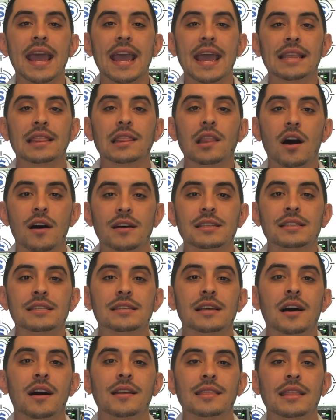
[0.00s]
and
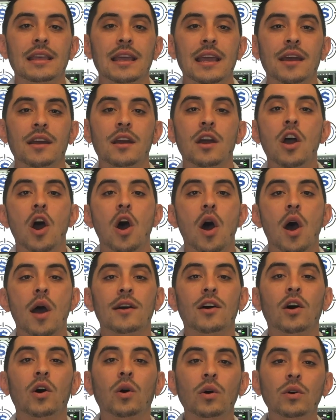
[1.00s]
losses on there. Our
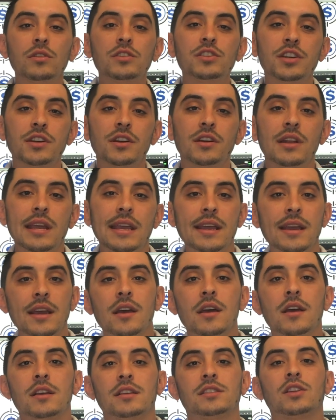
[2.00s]
whole journey,
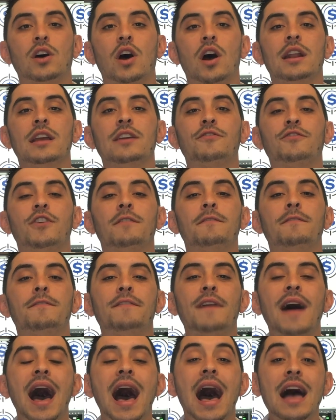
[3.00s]
starting from
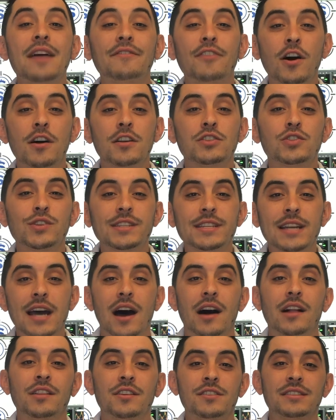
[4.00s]

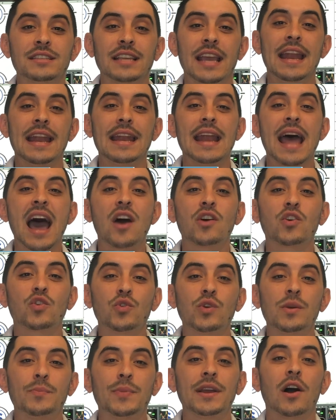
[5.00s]
$500 and now
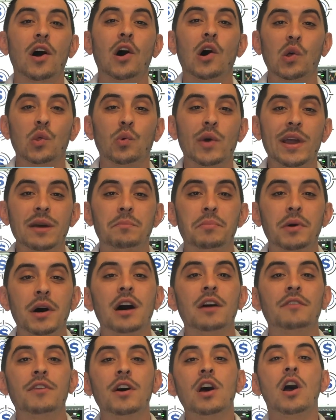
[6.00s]
creeping all the way
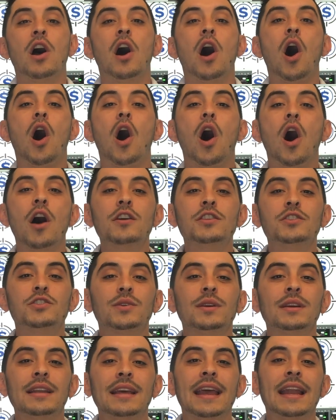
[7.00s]
above
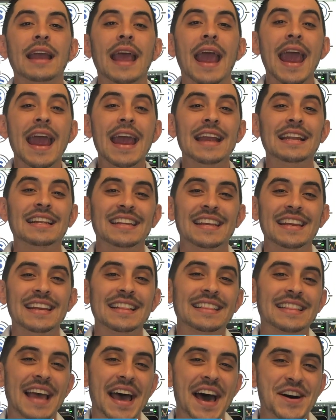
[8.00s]

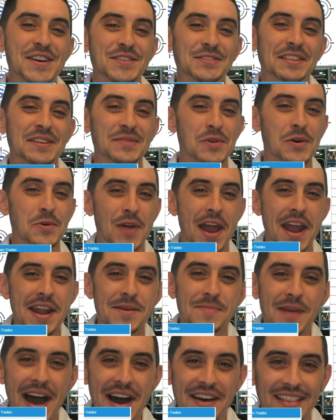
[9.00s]
$118,000. We're right
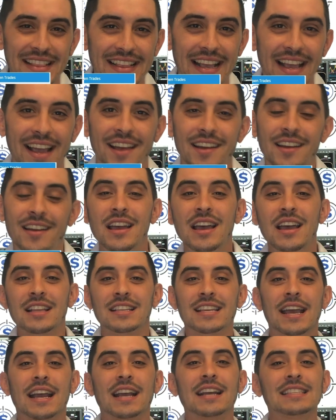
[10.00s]
about there.
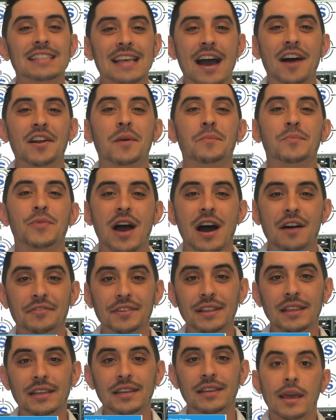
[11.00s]
Check us out on
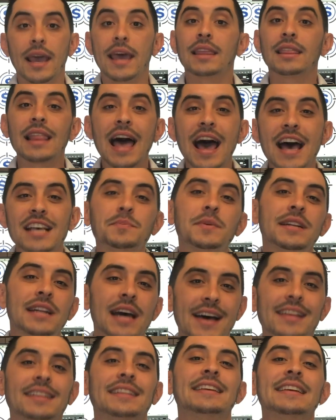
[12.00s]
Profitly. And last but
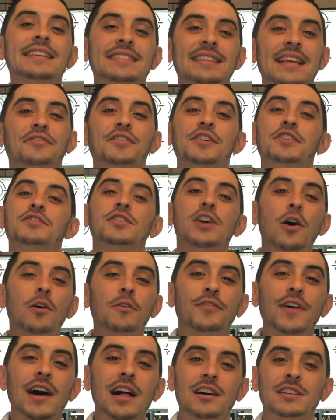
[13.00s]
not least, if you don't
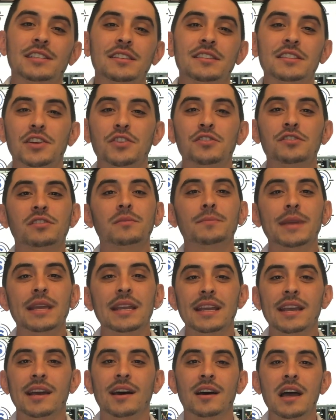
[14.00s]
follow us on social
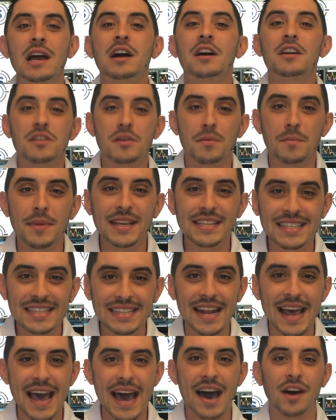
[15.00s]
media, you're
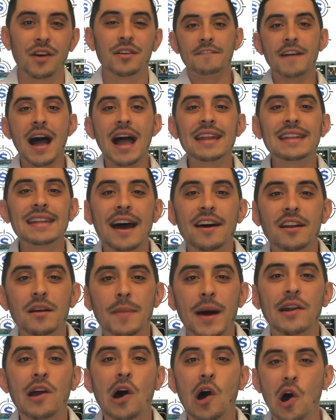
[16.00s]
missing out. Find out
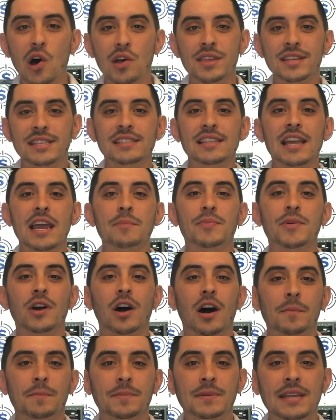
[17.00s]
about all the sniper
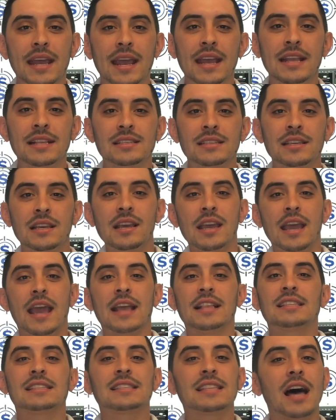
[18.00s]
updates
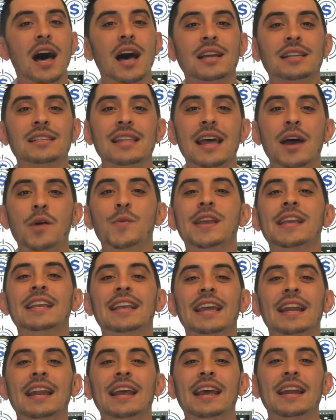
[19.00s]
and stocks that we
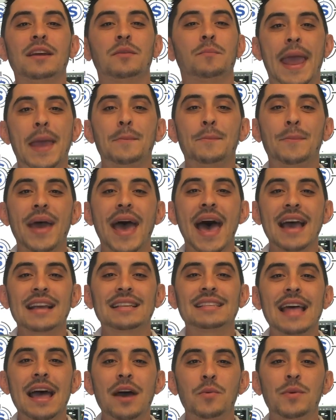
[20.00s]
get in and
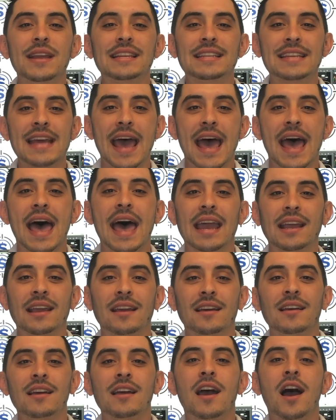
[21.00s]
bags that we tag
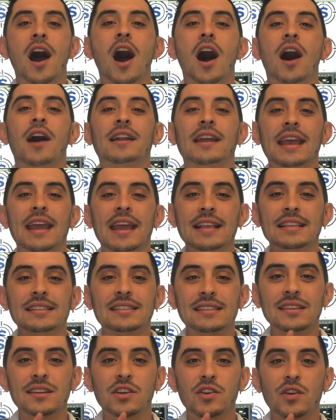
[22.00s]
on
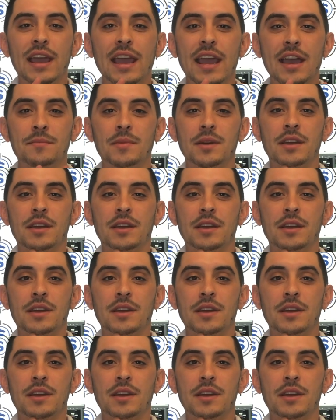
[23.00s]
Instagram,